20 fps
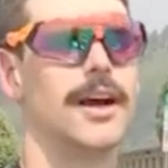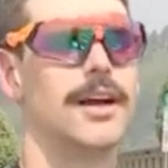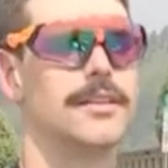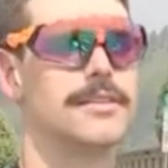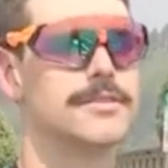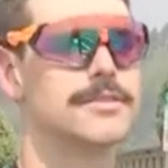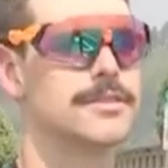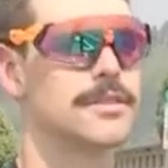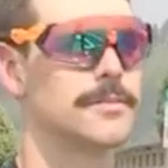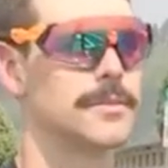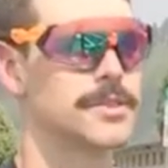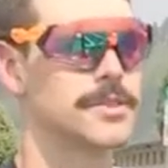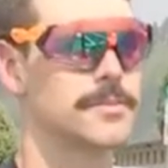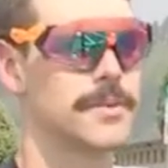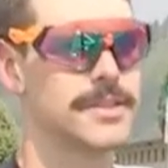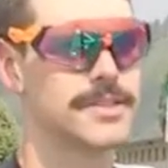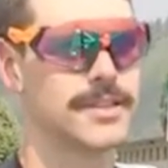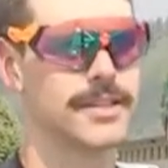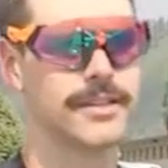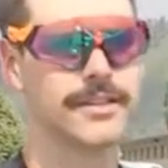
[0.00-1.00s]
There's so much
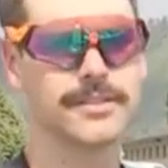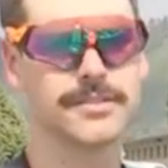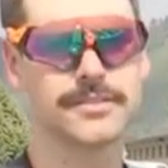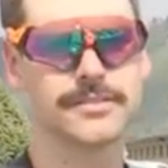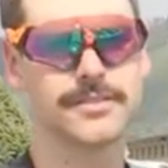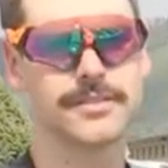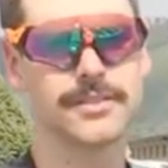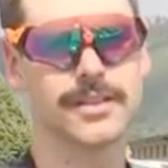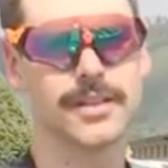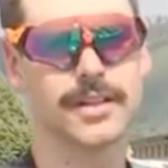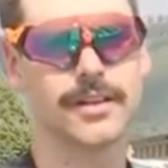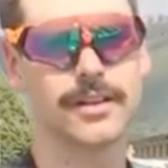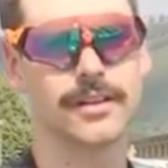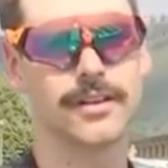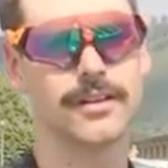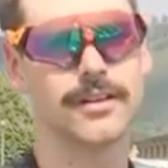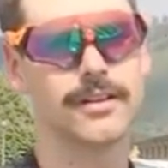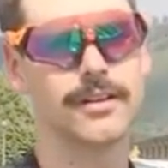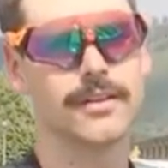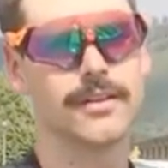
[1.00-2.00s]
amazing history there,
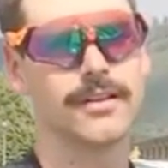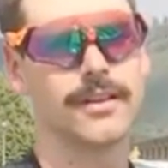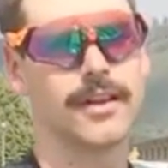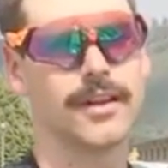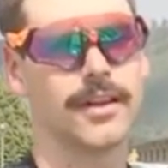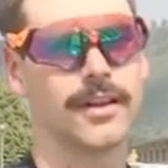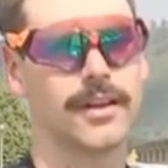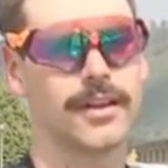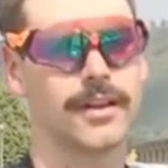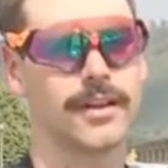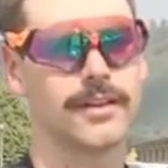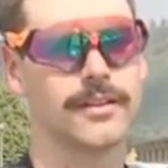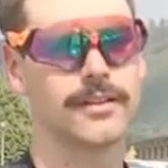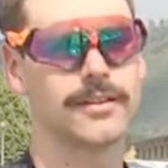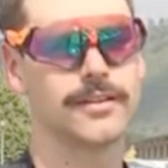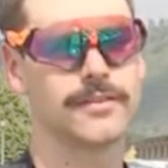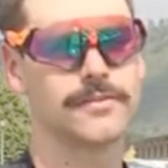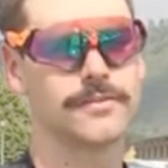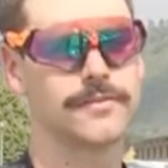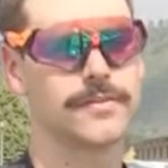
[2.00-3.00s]
and
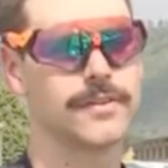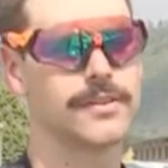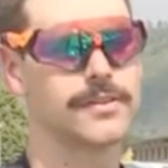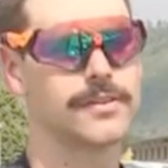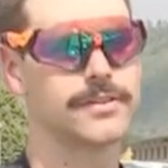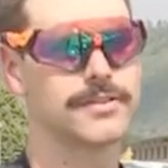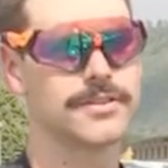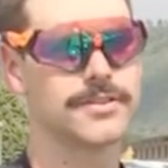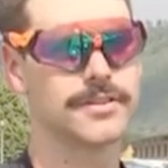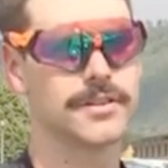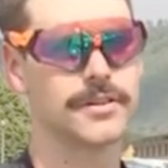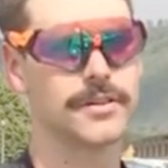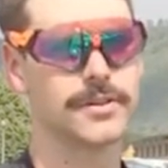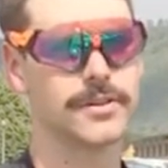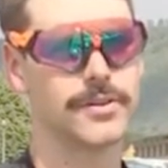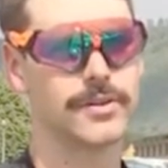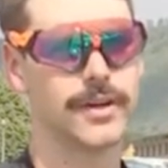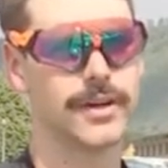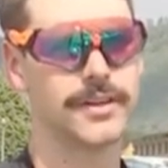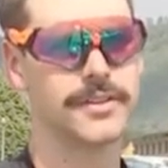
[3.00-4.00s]
it feels
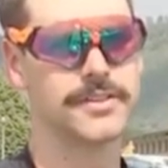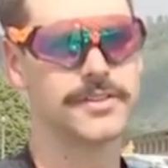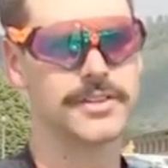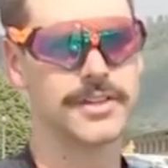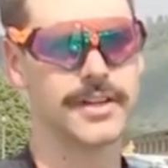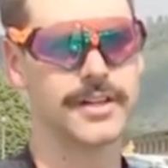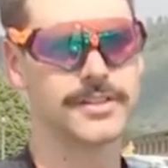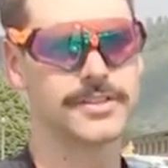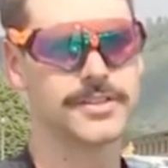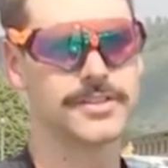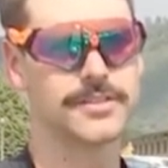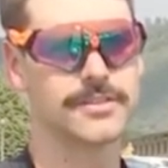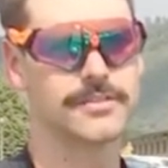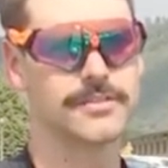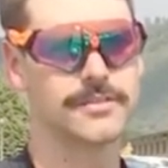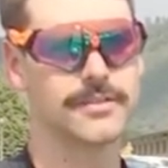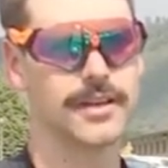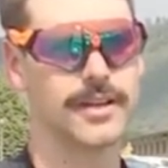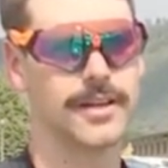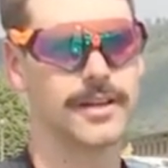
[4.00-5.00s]
so untouched
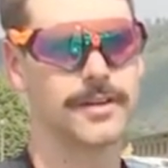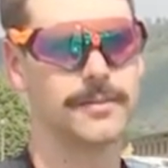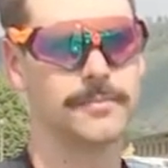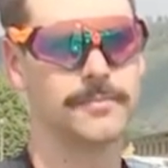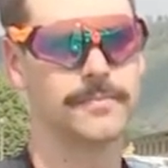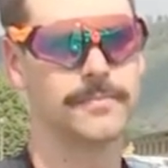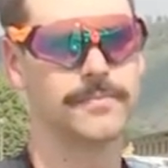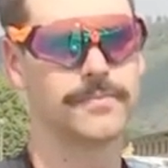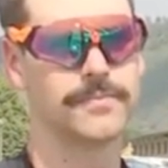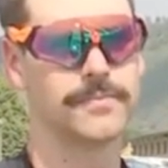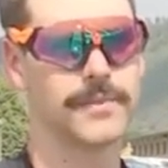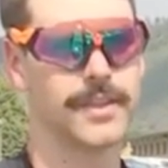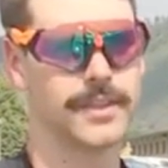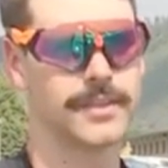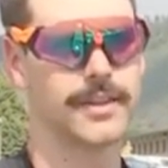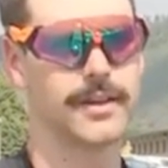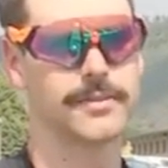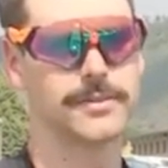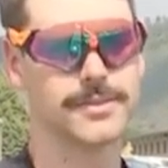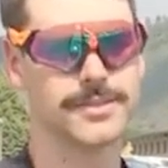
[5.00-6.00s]

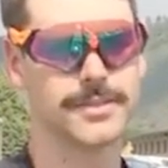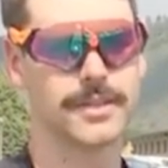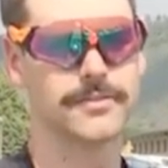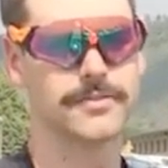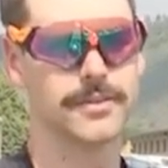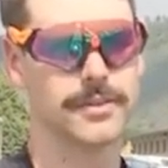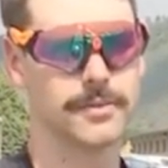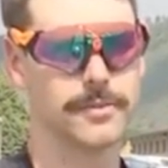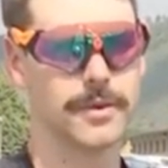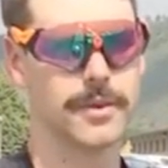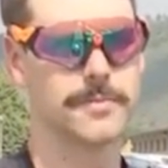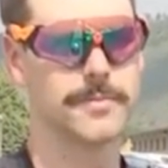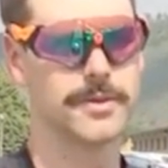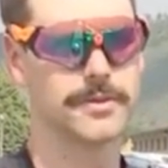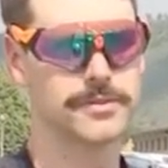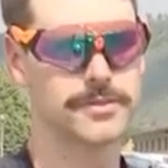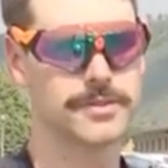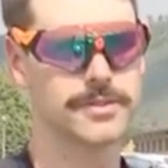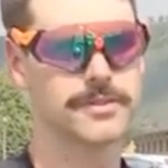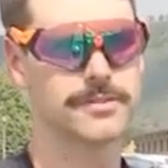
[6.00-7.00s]
that was definitely one of the
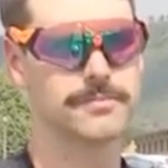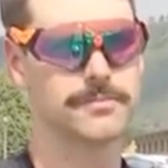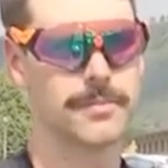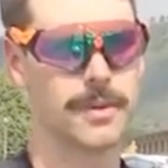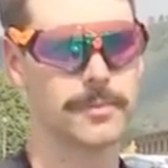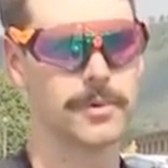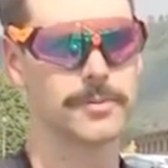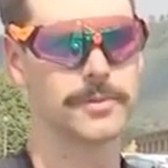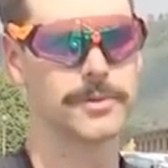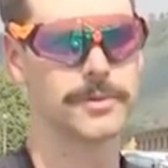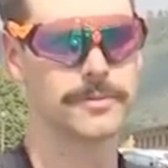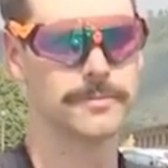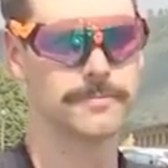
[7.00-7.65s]
most memorable.